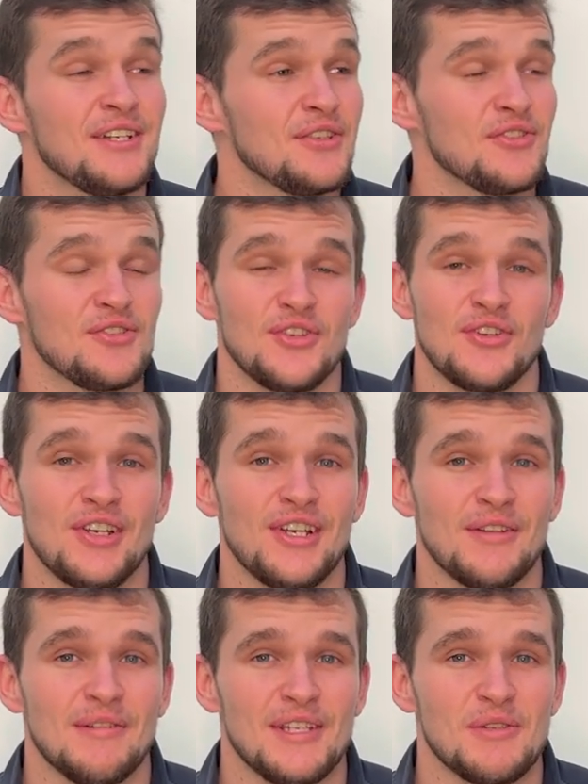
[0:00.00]
So yeah,
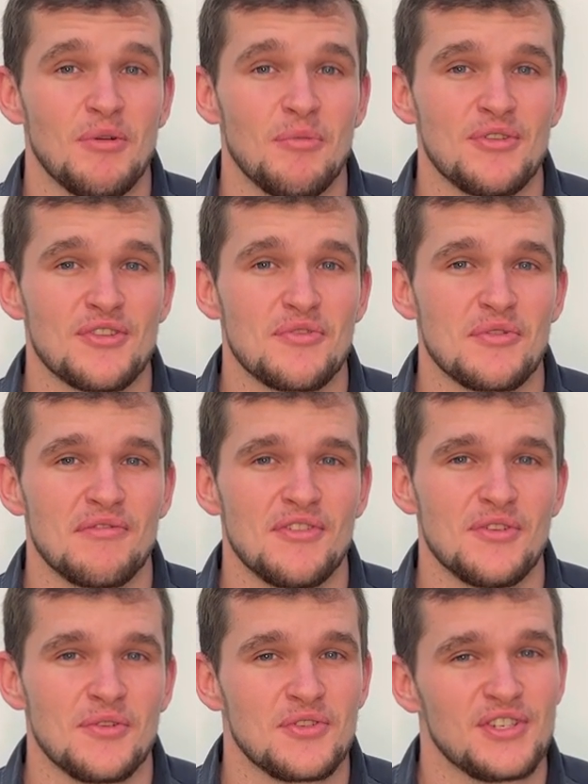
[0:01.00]
let's pop into the
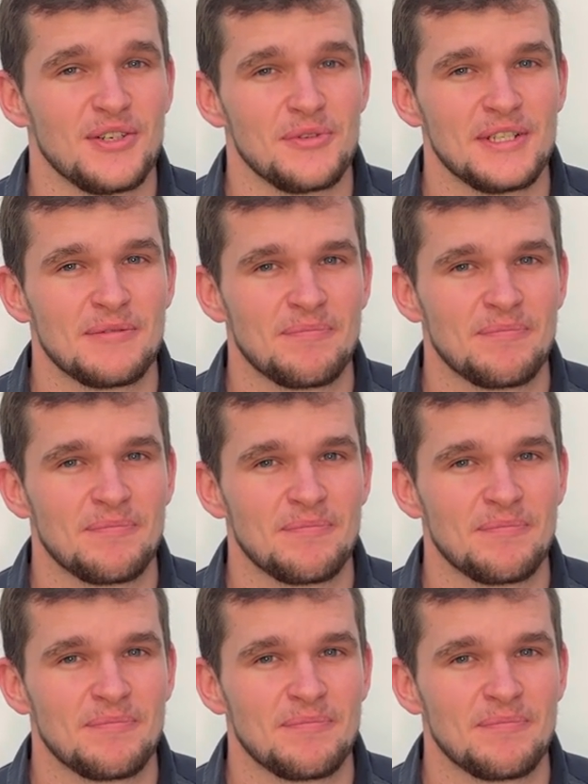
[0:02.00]
review, shall we?